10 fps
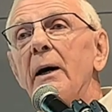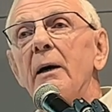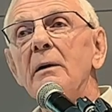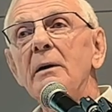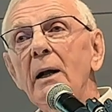
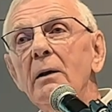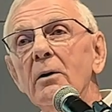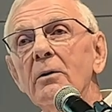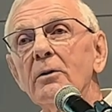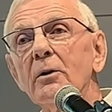can tell
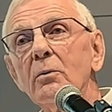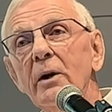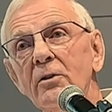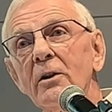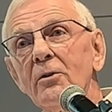you that the
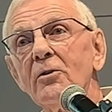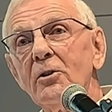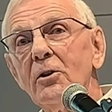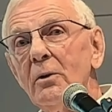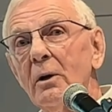residents
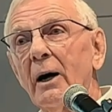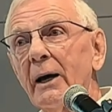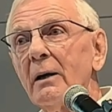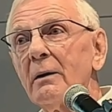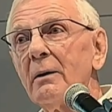do
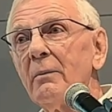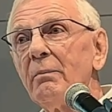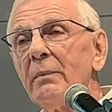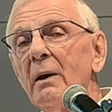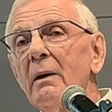like it,
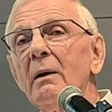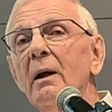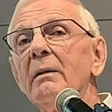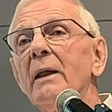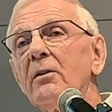
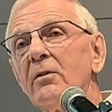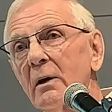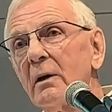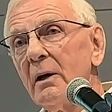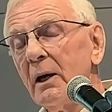and that's
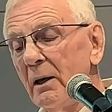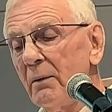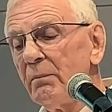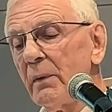the key.